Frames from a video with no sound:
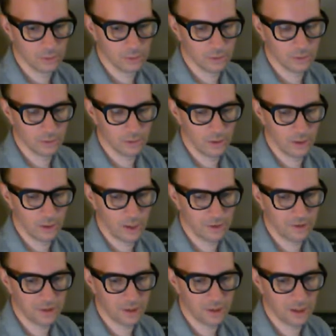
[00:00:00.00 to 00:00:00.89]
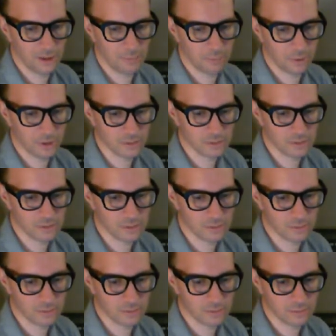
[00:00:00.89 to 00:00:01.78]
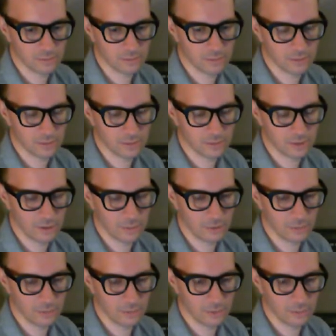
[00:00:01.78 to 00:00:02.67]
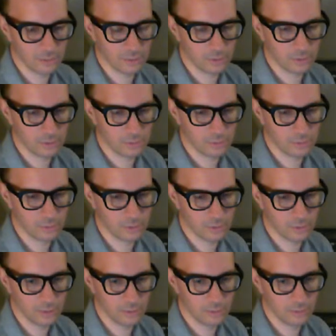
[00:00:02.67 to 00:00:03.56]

Yeah, I think I set up something wrong there.